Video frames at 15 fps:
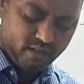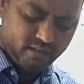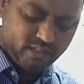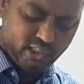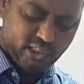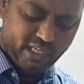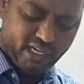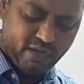the
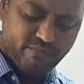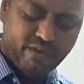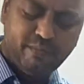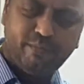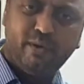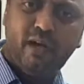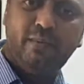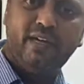share of
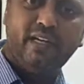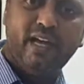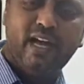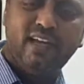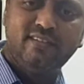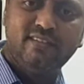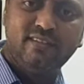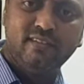employment
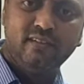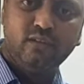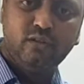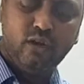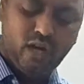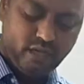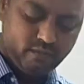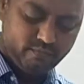has
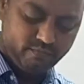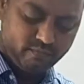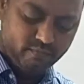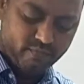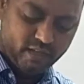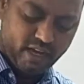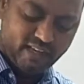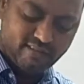gone
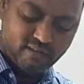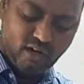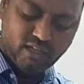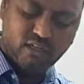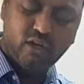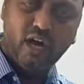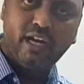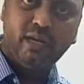has not
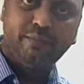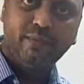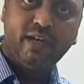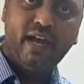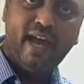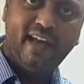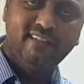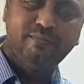gone up
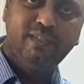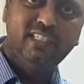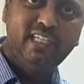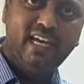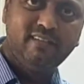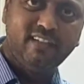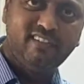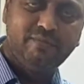as much
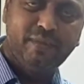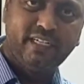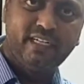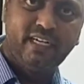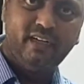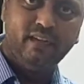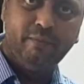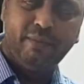as
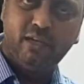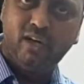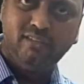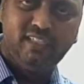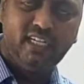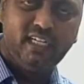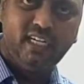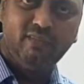expected because
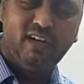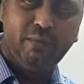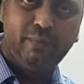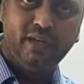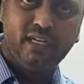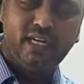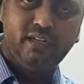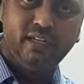in a
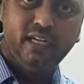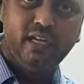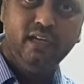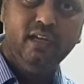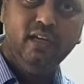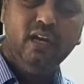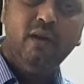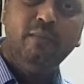developed country
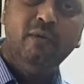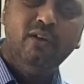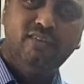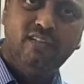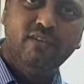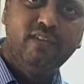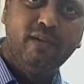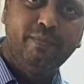
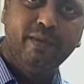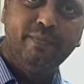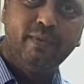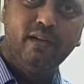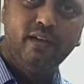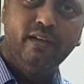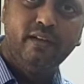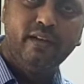most of the
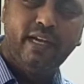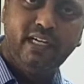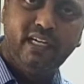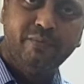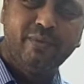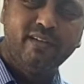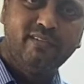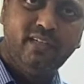people 90
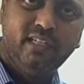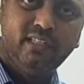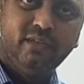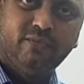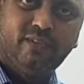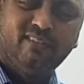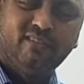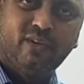percentage
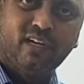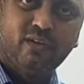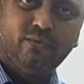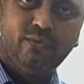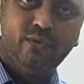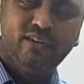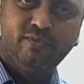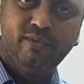of its
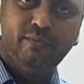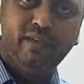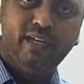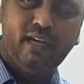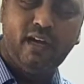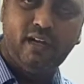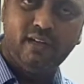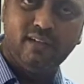workforce will be
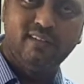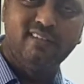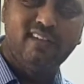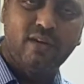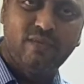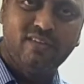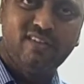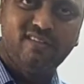under the
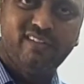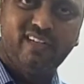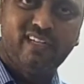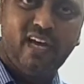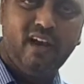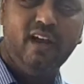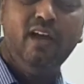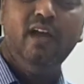services
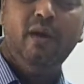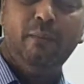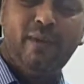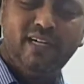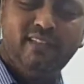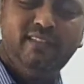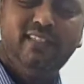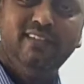sector
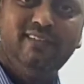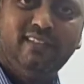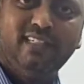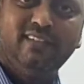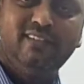but this